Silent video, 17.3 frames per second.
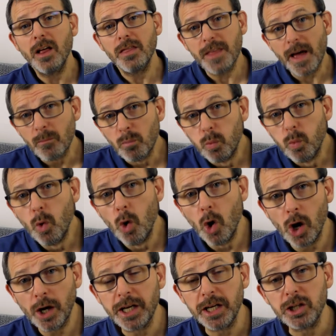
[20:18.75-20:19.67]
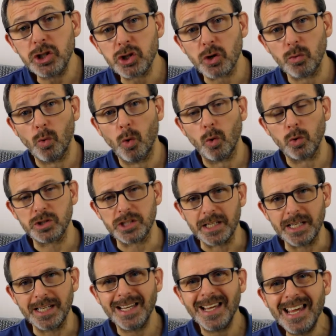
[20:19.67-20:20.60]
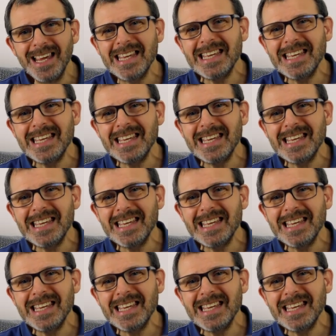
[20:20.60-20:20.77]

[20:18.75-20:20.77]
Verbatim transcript: than working towards it.